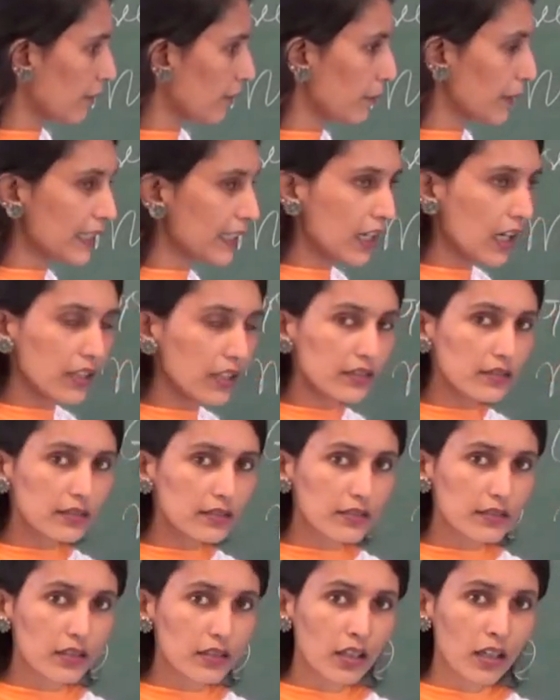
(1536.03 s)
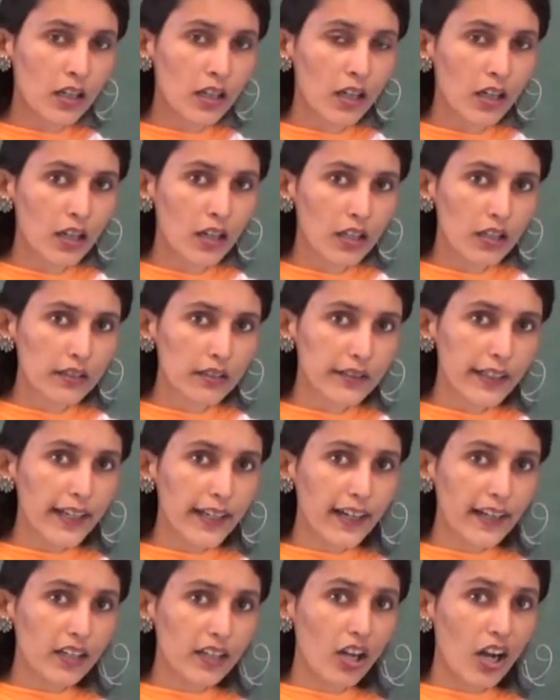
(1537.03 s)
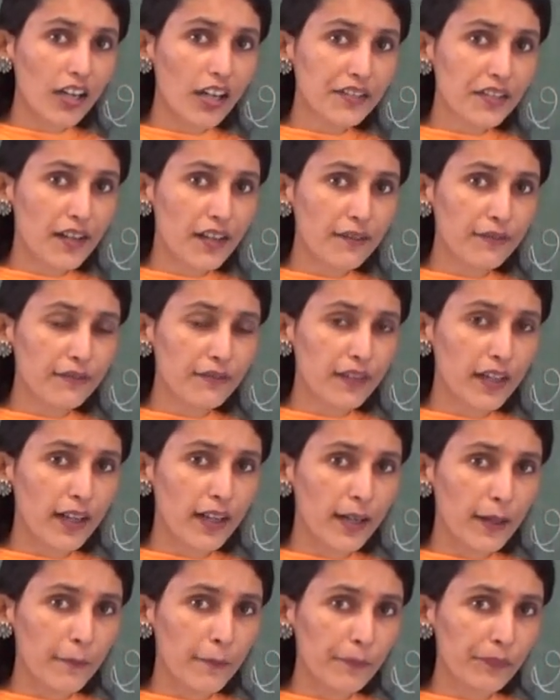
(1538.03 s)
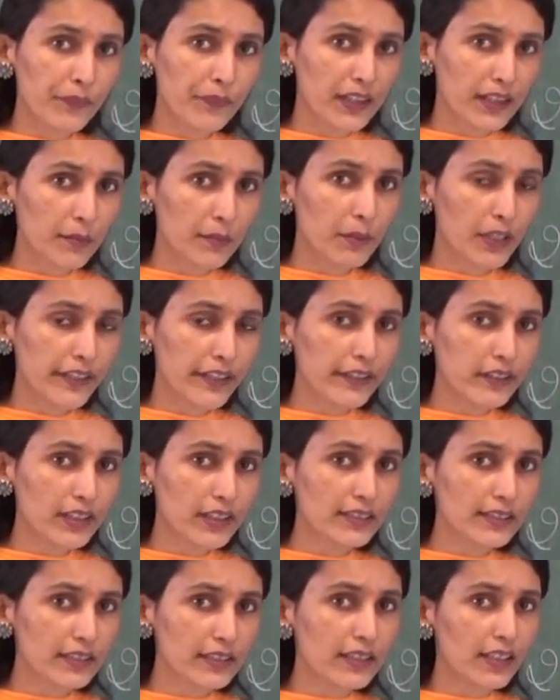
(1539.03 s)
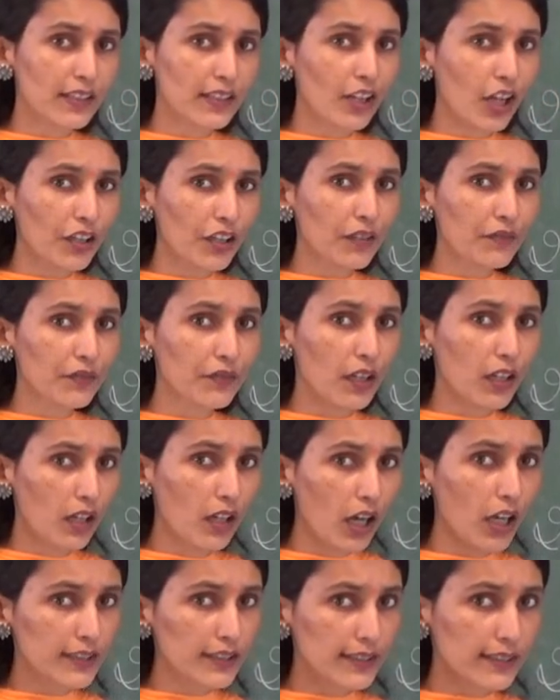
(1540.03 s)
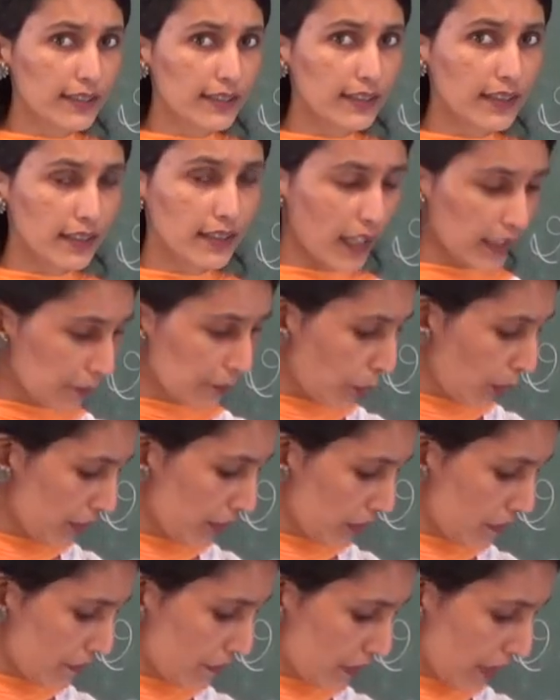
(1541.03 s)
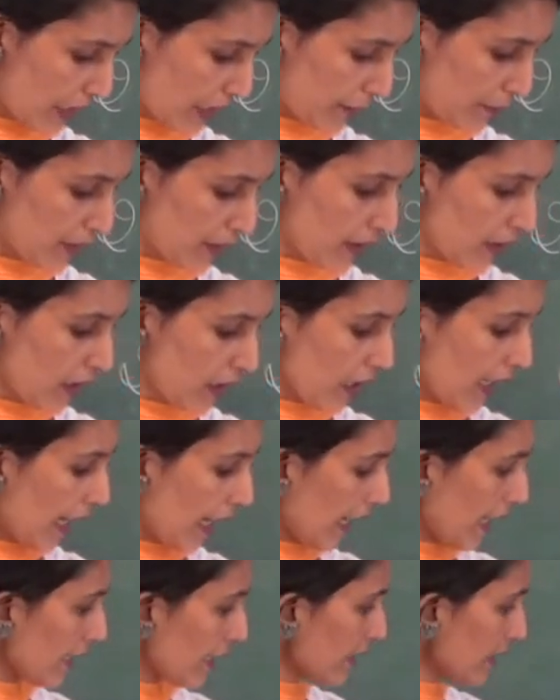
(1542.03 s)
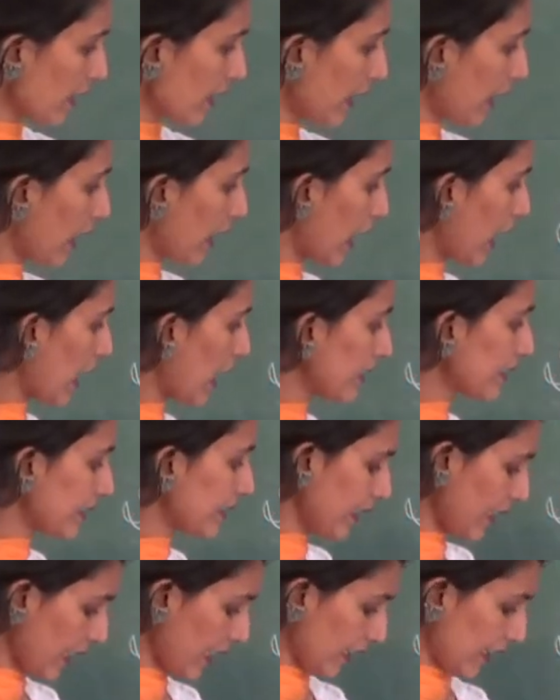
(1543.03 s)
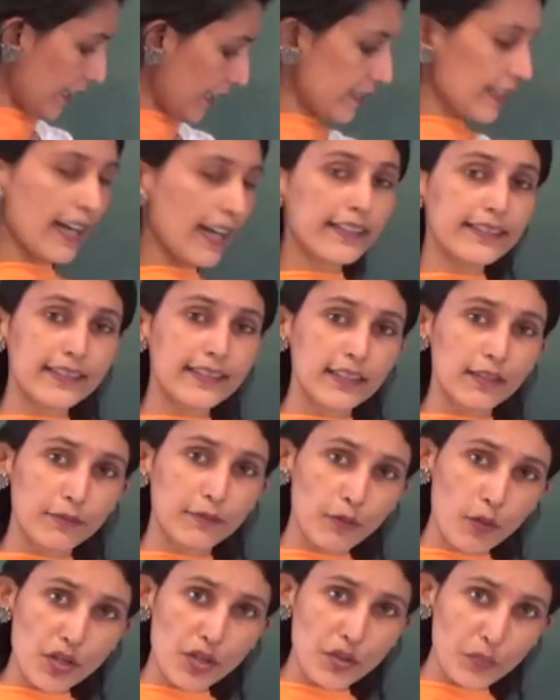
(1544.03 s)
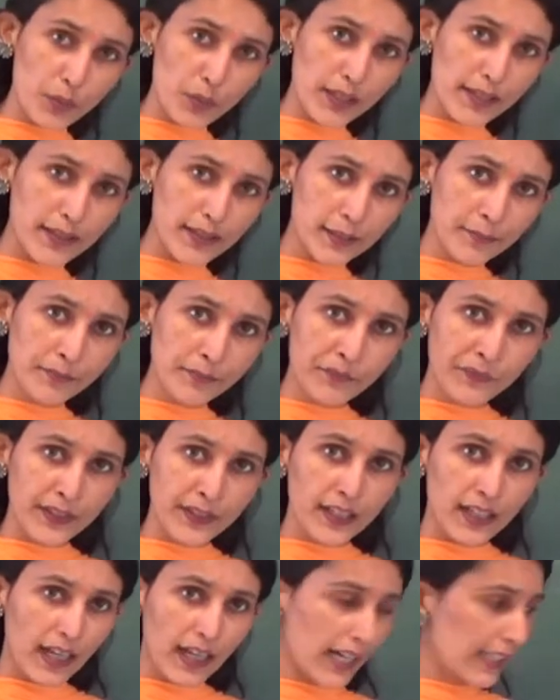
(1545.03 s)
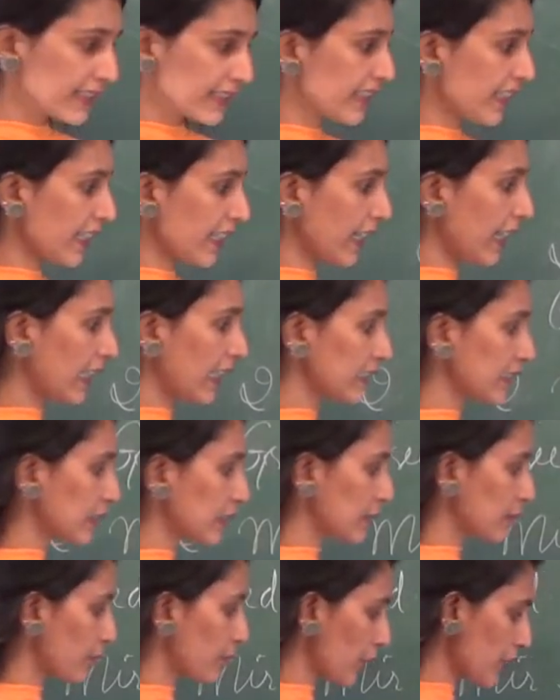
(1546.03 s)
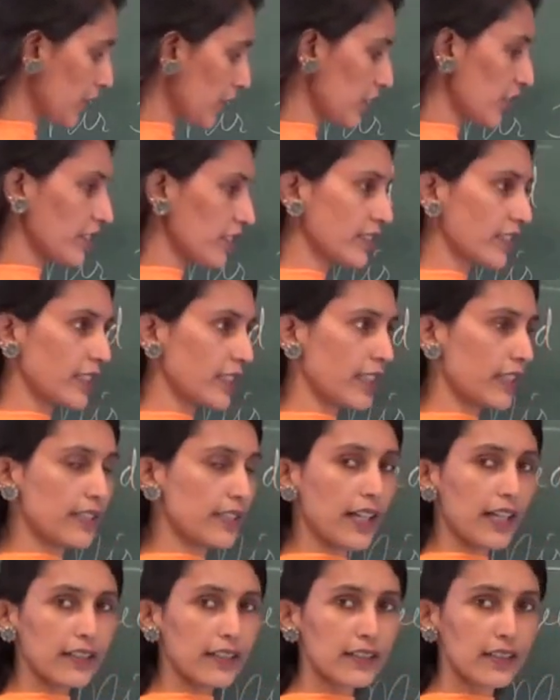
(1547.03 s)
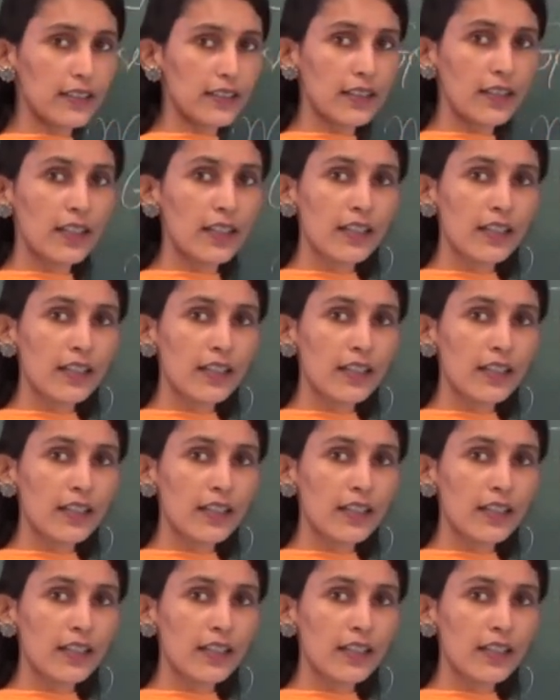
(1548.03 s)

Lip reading: because they had lot of, the British has incurred lot of loss, isn't it, at that point of time. And as they had attacked the Fort William, as Britishers had attacked